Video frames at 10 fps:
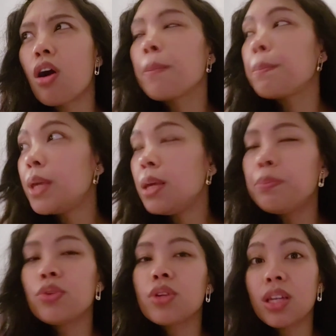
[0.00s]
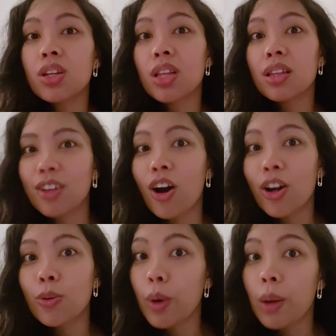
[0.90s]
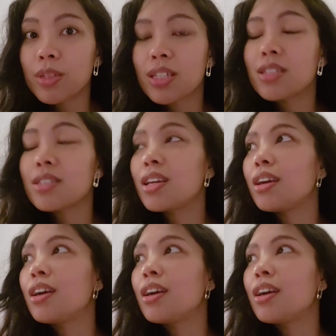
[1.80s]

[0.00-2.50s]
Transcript: there are people here in the condo premises.